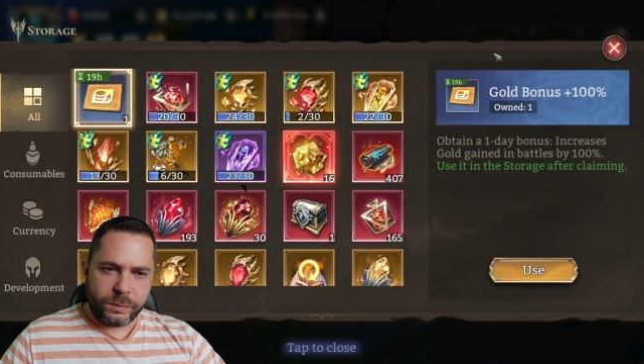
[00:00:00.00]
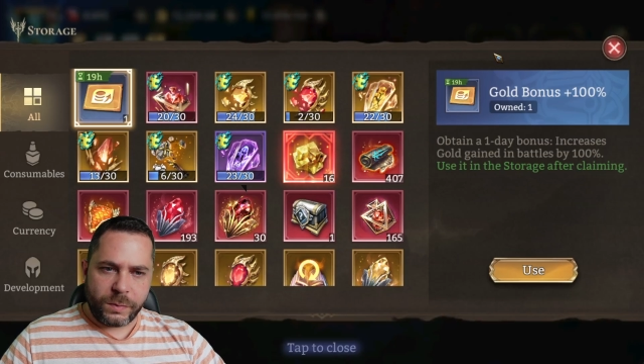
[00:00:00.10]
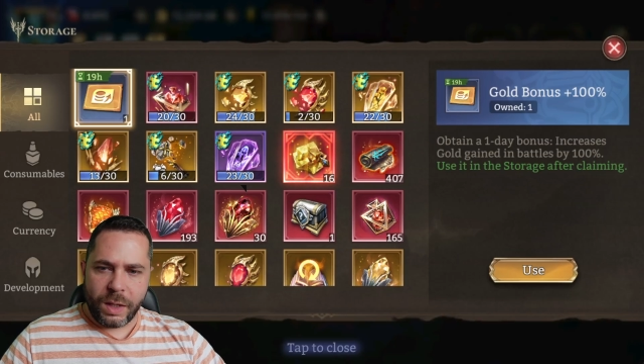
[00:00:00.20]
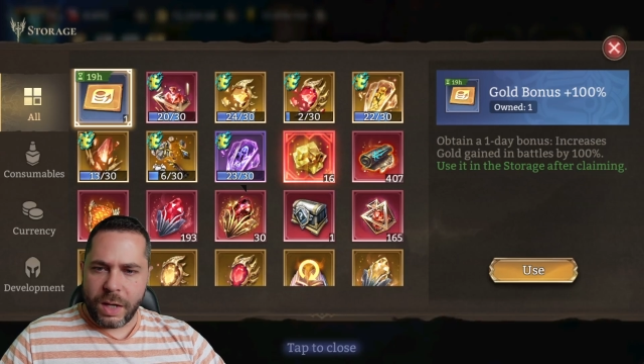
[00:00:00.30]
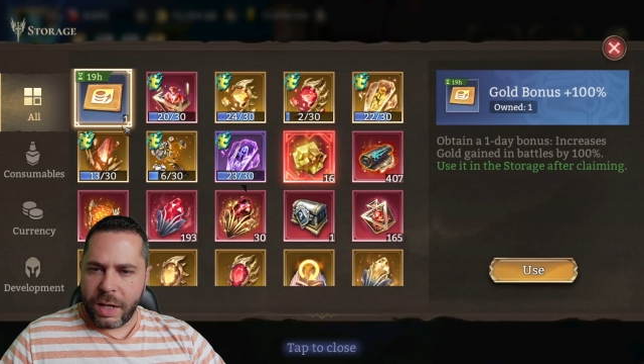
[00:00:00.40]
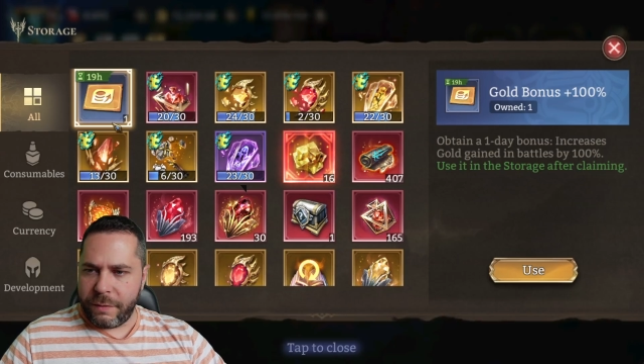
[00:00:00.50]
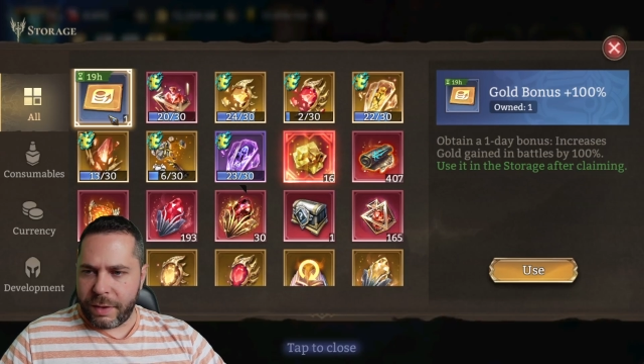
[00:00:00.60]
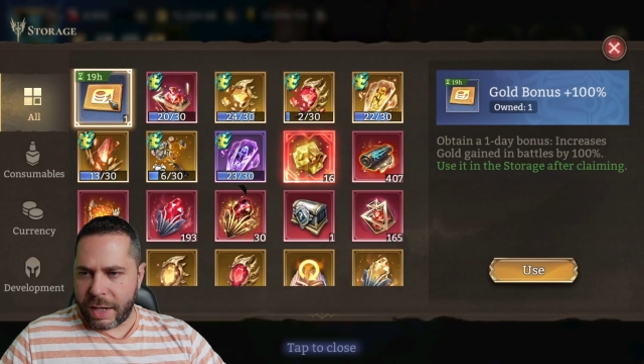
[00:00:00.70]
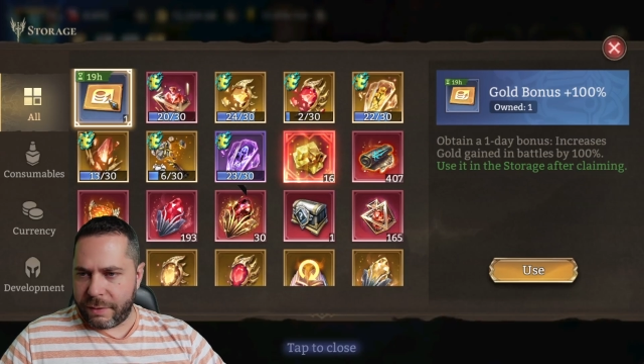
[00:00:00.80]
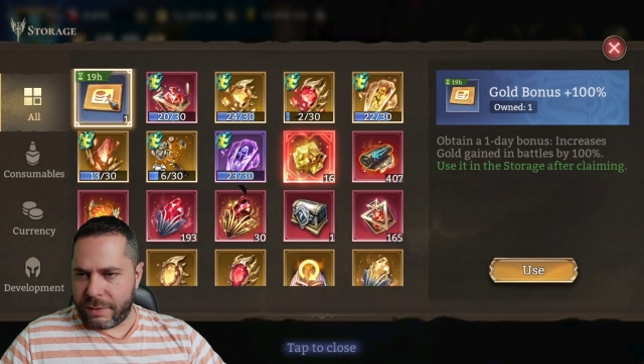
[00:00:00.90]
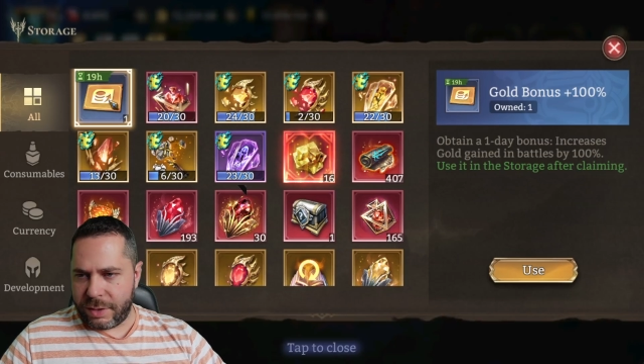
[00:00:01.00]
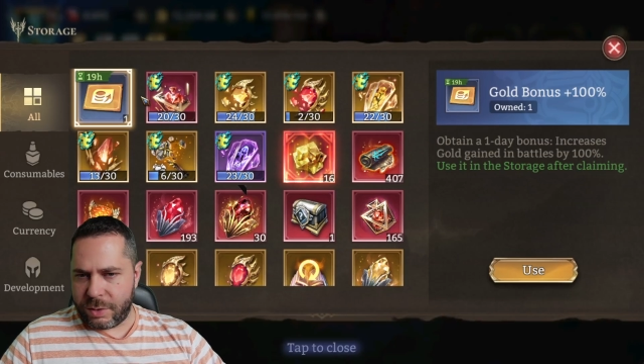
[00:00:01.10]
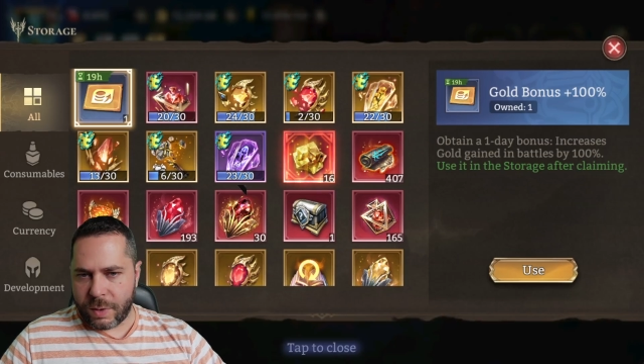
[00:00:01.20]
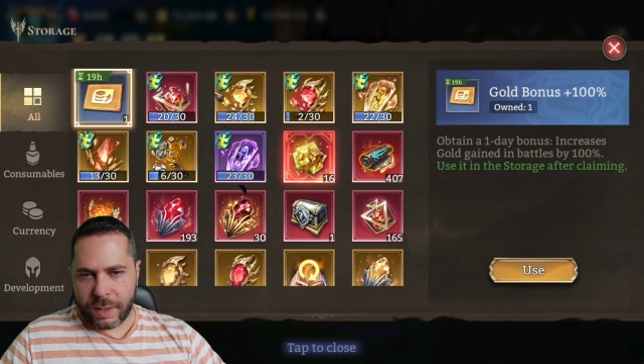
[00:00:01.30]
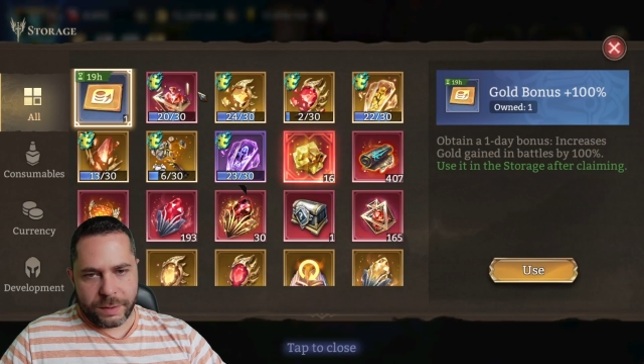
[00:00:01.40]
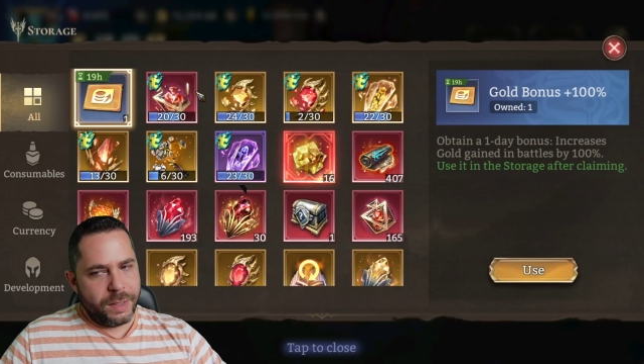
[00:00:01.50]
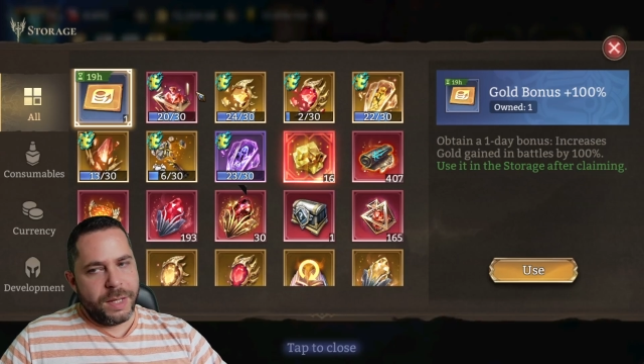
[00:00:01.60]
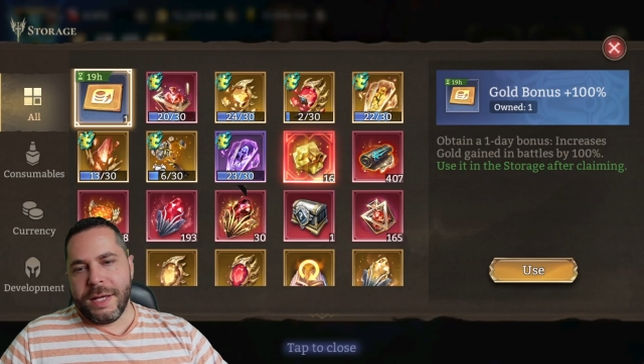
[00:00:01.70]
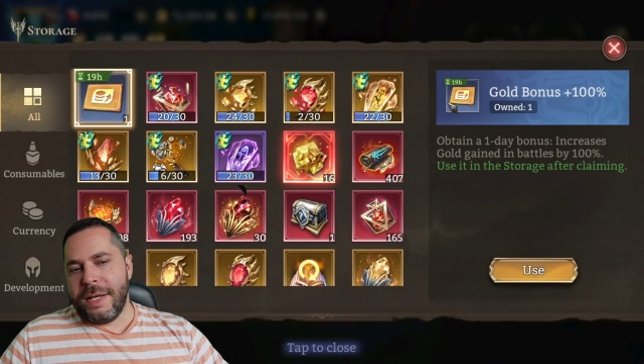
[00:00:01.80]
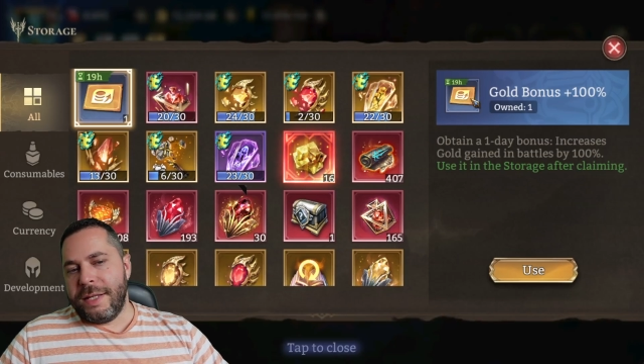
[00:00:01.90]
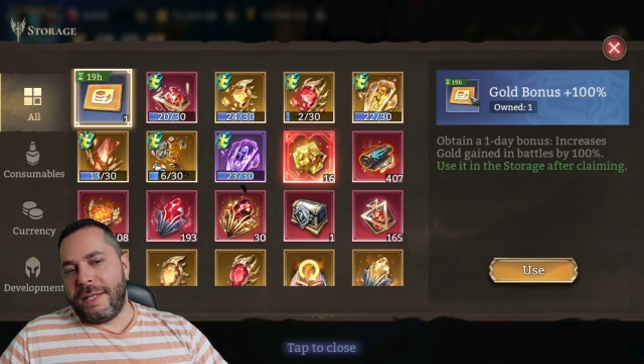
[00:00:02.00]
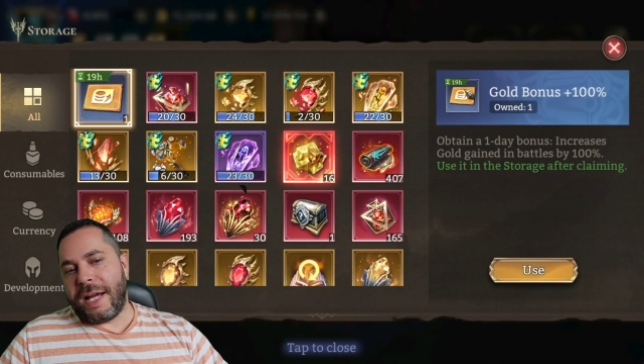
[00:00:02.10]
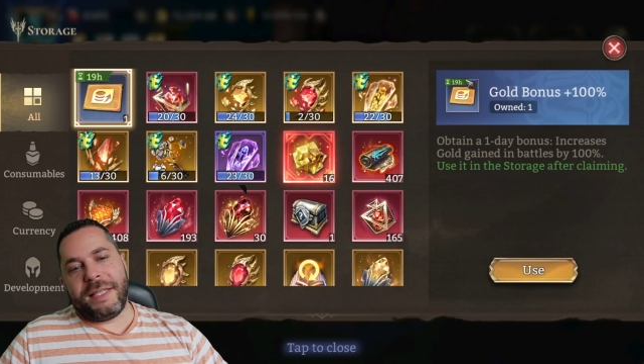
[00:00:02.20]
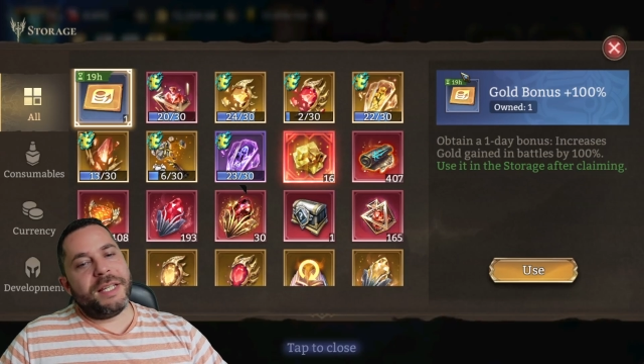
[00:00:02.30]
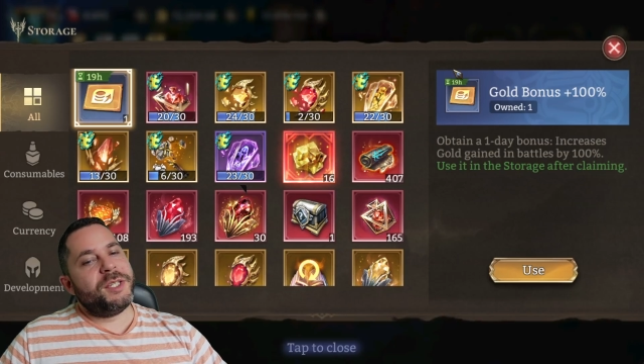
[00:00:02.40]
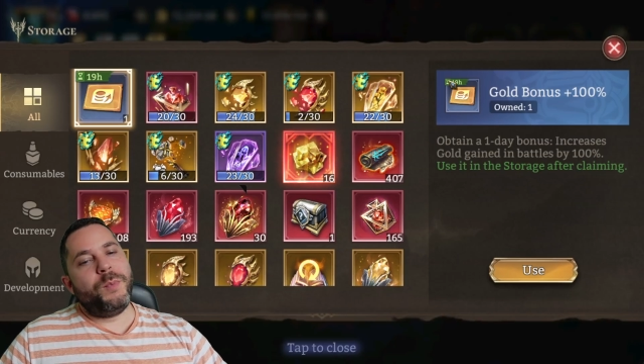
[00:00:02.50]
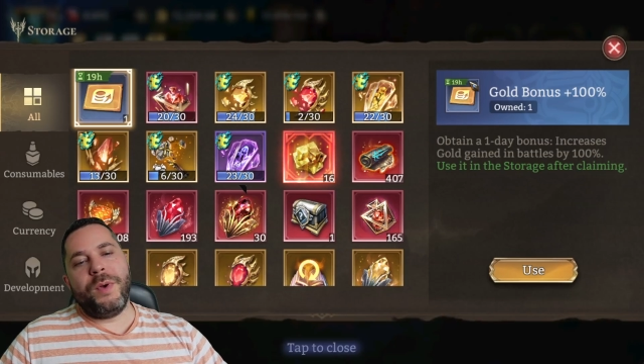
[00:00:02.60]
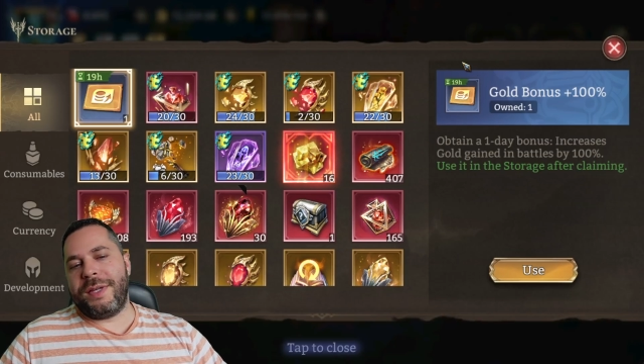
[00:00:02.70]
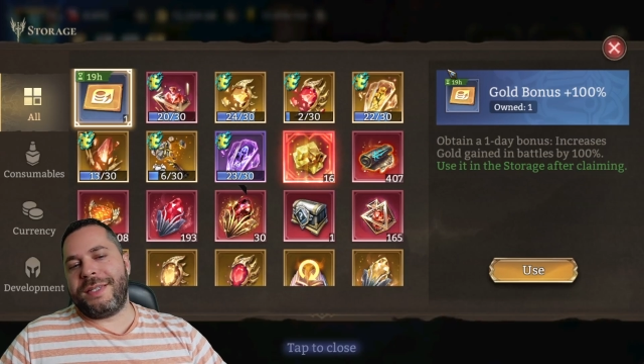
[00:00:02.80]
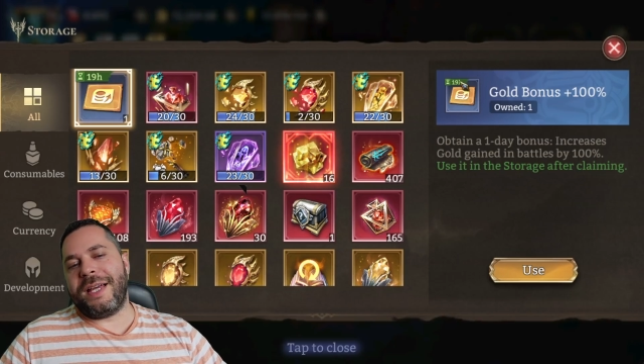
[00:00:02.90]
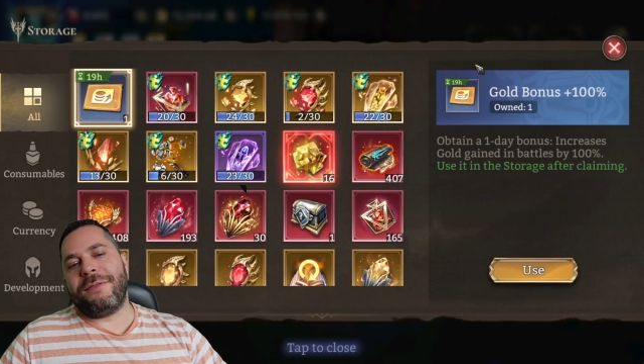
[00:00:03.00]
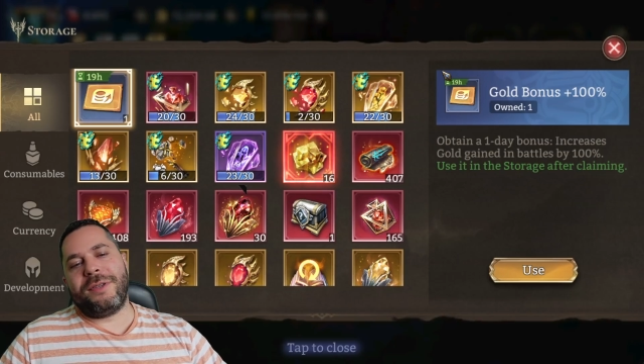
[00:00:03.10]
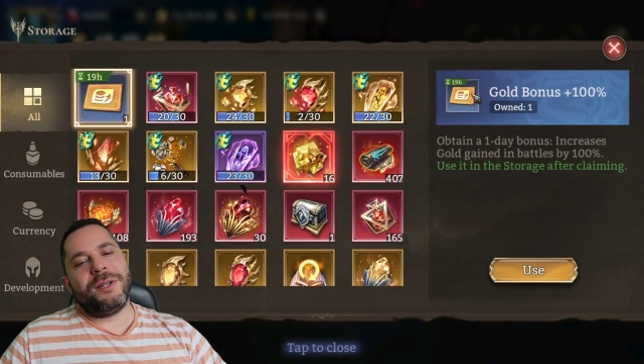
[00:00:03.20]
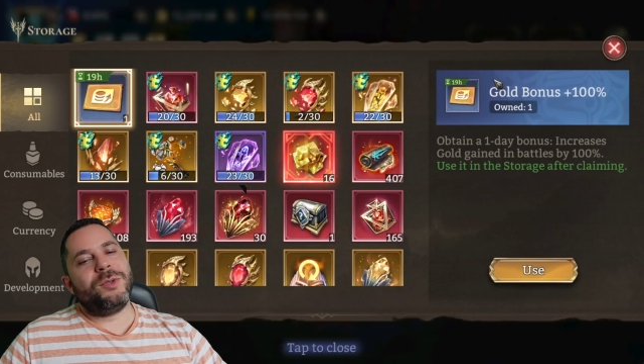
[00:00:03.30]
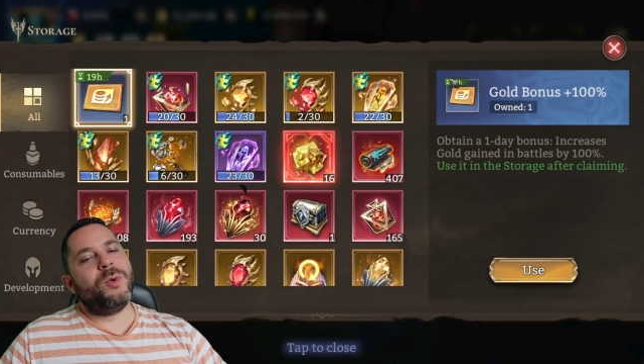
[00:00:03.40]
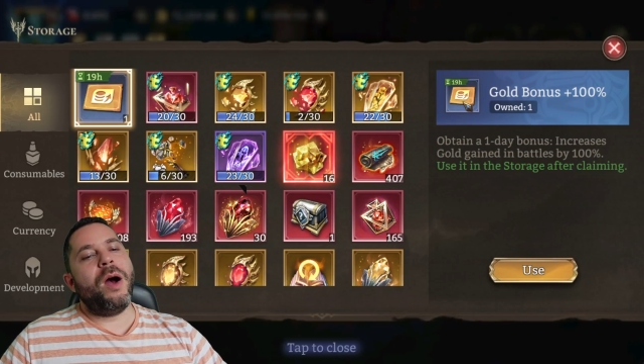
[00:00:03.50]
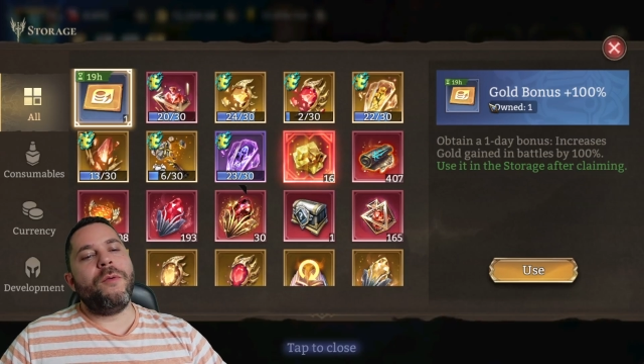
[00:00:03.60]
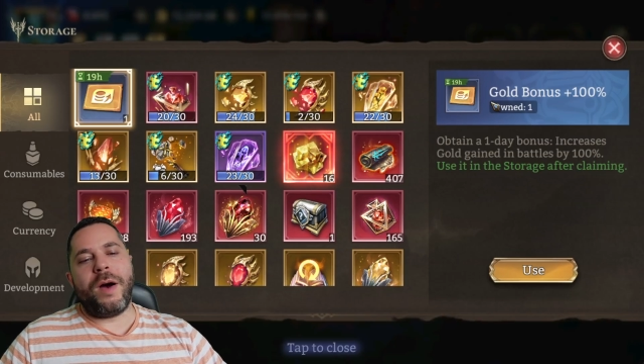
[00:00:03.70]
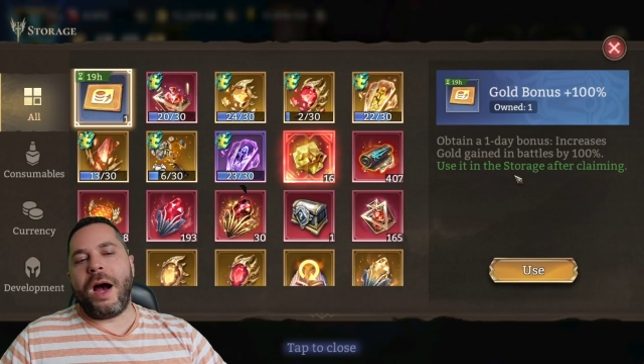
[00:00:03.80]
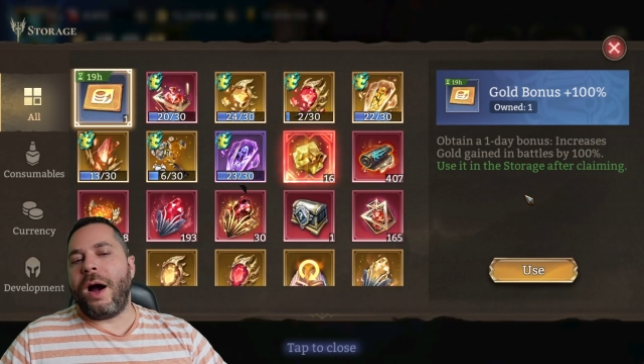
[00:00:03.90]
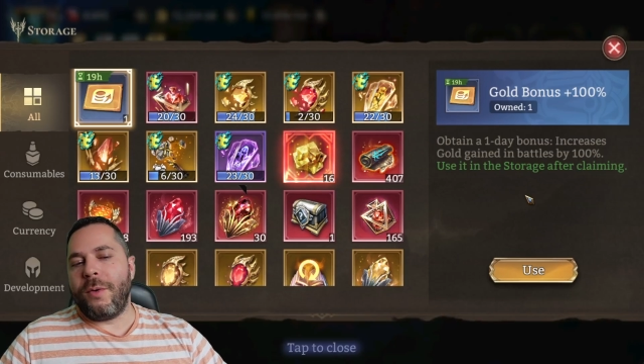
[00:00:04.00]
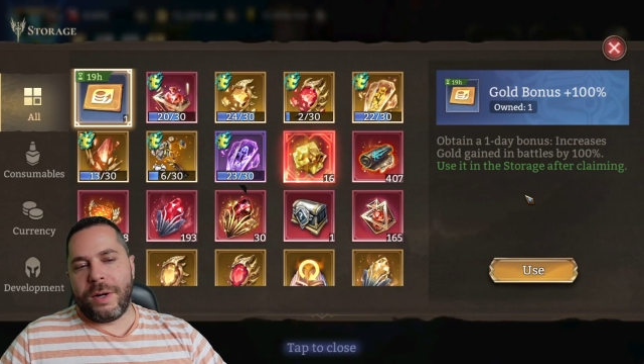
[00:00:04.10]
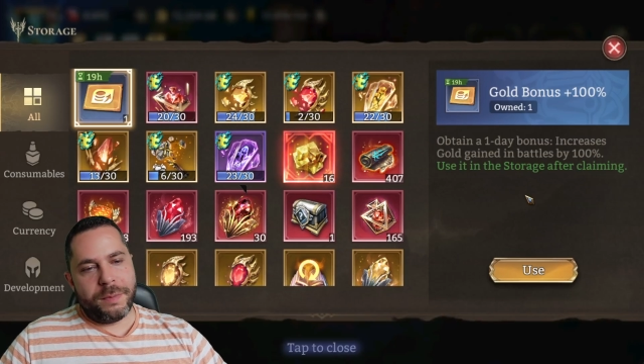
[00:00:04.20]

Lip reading: I even have this one. That experience after 12 hours,